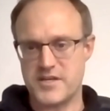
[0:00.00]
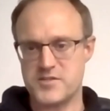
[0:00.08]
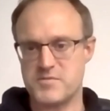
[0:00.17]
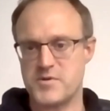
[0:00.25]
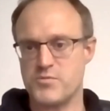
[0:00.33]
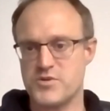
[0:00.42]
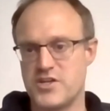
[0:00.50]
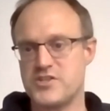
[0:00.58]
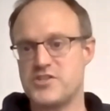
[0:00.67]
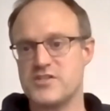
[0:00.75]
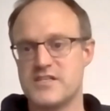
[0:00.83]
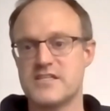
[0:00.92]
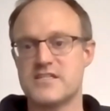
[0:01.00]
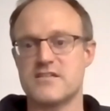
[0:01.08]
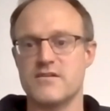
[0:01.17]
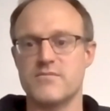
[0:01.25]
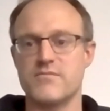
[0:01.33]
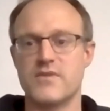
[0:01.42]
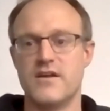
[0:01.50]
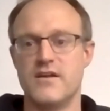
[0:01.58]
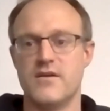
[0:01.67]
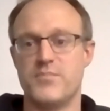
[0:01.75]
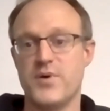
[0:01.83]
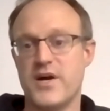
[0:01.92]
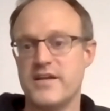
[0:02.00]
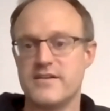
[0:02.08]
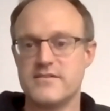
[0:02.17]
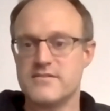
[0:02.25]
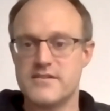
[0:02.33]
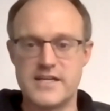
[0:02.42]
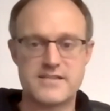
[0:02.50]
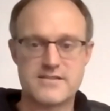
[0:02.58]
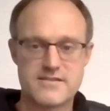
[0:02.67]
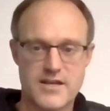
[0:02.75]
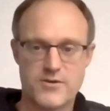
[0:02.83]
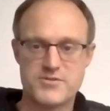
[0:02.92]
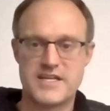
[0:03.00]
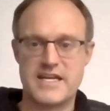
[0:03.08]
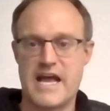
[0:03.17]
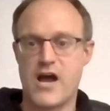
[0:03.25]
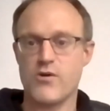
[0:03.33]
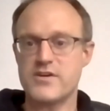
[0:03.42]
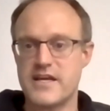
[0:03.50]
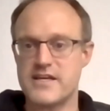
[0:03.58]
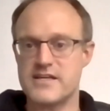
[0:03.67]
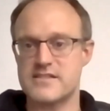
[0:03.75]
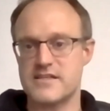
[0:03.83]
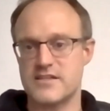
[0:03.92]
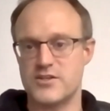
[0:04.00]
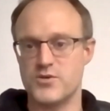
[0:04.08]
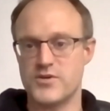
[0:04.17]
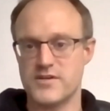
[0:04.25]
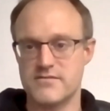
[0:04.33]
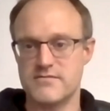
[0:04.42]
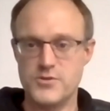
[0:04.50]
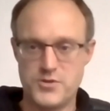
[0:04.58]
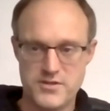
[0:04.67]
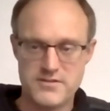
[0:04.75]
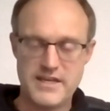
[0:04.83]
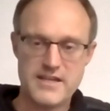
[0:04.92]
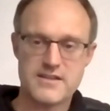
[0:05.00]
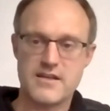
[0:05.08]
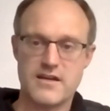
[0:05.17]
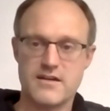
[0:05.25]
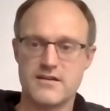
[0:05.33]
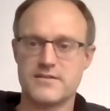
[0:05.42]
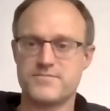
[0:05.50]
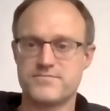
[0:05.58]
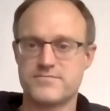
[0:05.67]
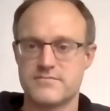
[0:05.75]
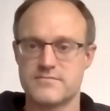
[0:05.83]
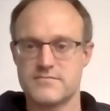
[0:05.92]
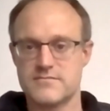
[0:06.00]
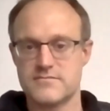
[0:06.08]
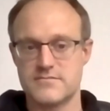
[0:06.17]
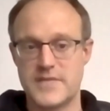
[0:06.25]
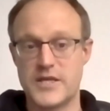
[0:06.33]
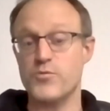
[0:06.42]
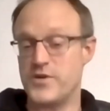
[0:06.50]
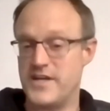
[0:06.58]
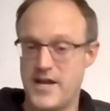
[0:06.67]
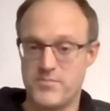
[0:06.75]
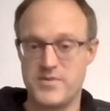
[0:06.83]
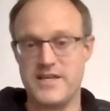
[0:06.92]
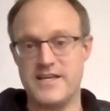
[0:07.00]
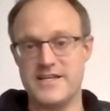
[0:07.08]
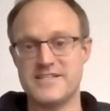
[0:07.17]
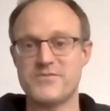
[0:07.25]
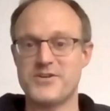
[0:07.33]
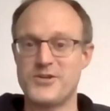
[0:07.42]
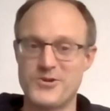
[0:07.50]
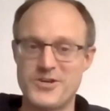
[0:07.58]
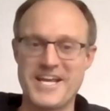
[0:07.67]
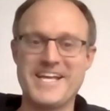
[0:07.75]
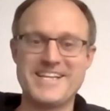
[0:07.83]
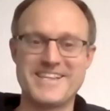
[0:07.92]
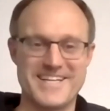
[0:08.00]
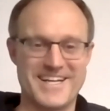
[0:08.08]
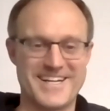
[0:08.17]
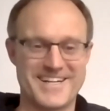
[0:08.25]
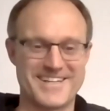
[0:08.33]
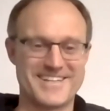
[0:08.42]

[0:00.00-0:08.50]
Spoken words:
management with such a system. But I would say nowadays that you can get there. It would not be easy, but you can get there.